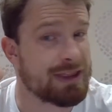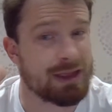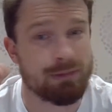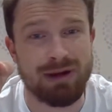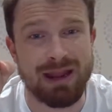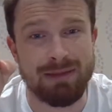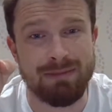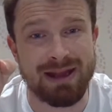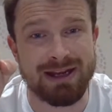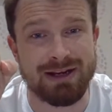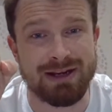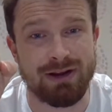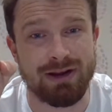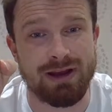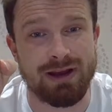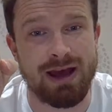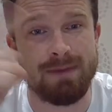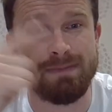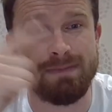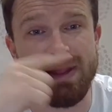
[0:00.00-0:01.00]
I think they play Man
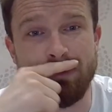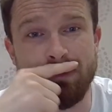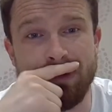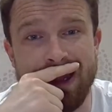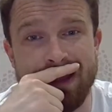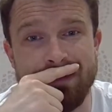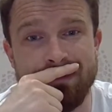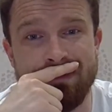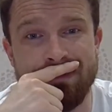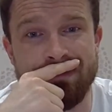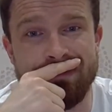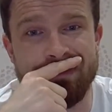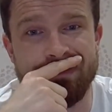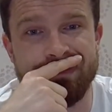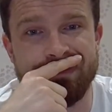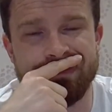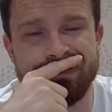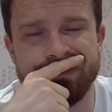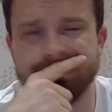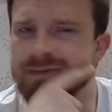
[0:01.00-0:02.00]
United. They play,
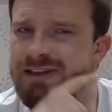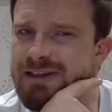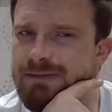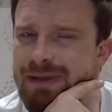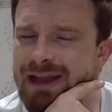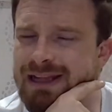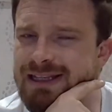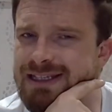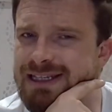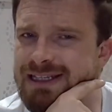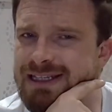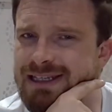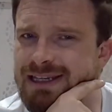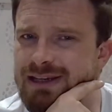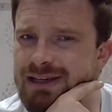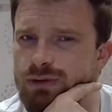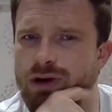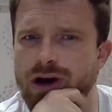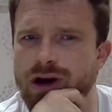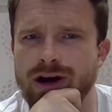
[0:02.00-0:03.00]
was it Man
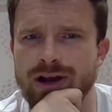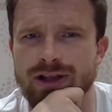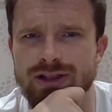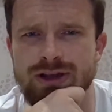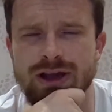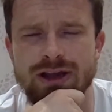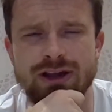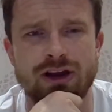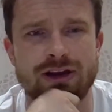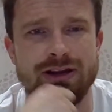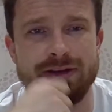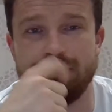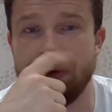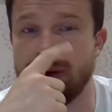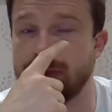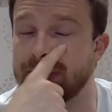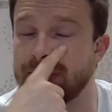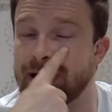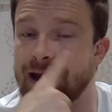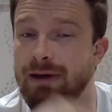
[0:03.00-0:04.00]
City or Arsenal? I can't even
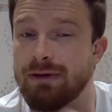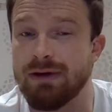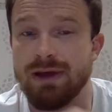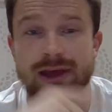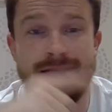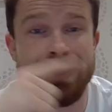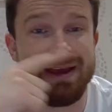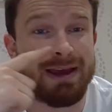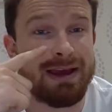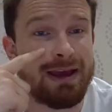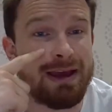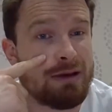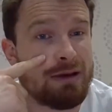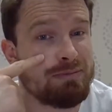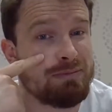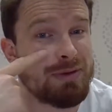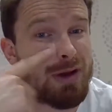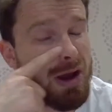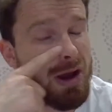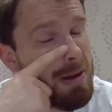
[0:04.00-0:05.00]
remember now.
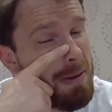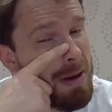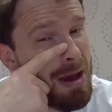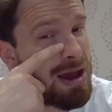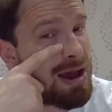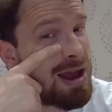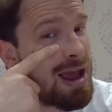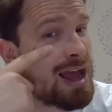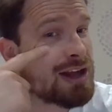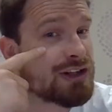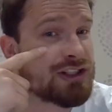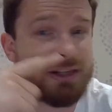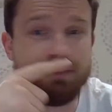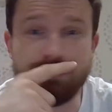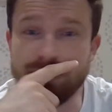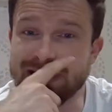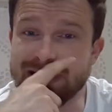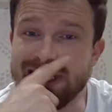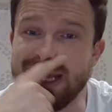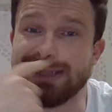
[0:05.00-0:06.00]
I
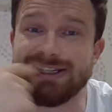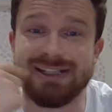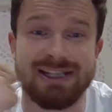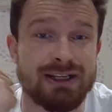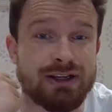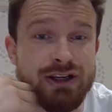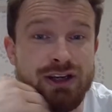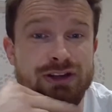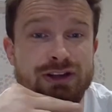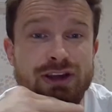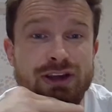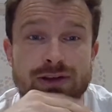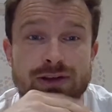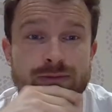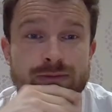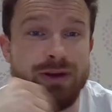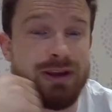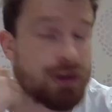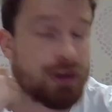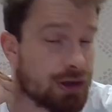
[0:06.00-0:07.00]
actually potentially could
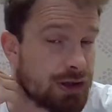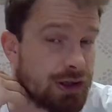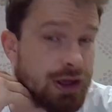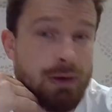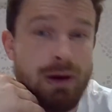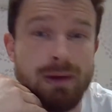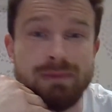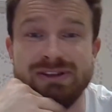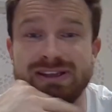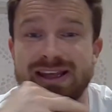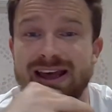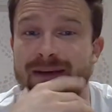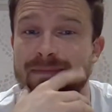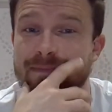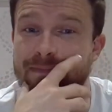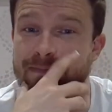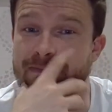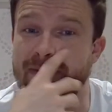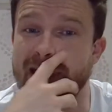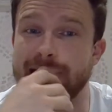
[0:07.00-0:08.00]
go. We could go up to
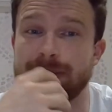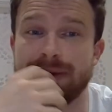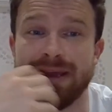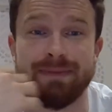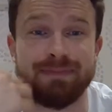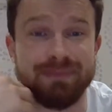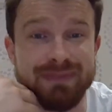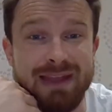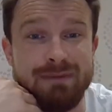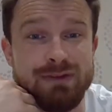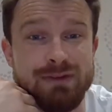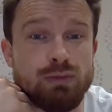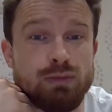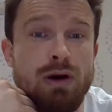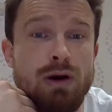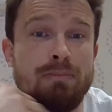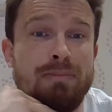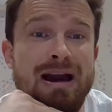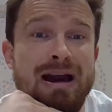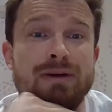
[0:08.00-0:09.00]
that, maybe. If it's
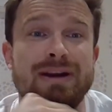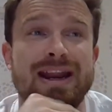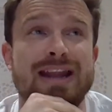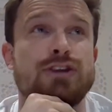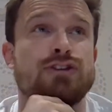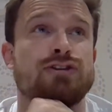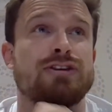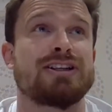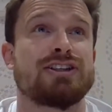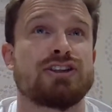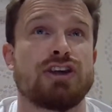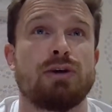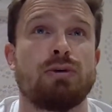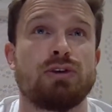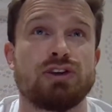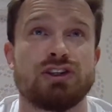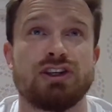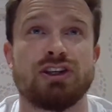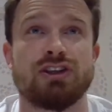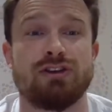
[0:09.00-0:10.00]
£1 entry to
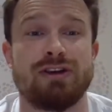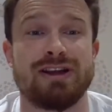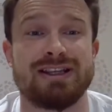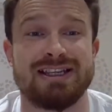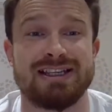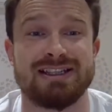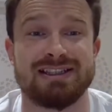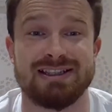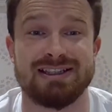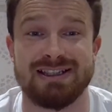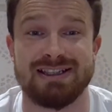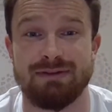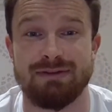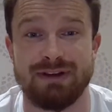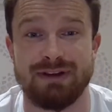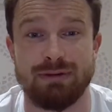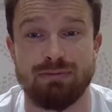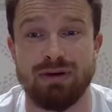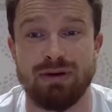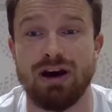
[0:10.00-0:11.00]
go watch the under-18s and sit
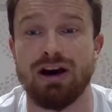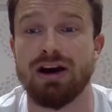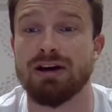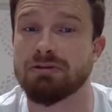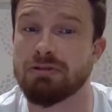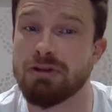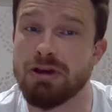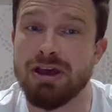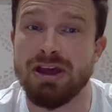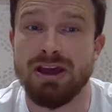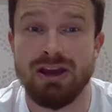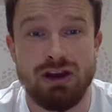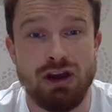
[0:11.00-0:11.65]
at Villa Park,